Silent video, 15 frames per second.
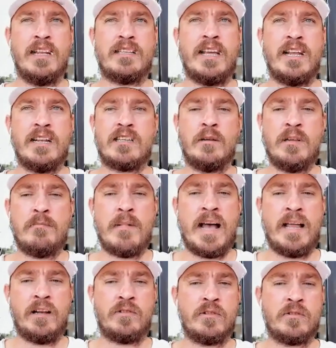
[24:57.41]
It tends to be
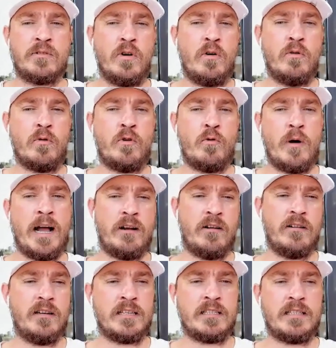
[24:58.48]
managers who don't quite
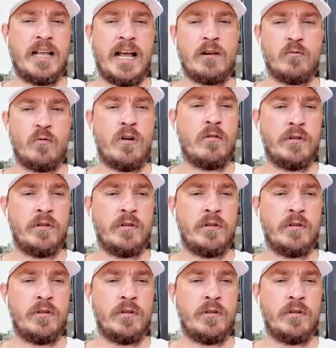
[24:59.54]
understand what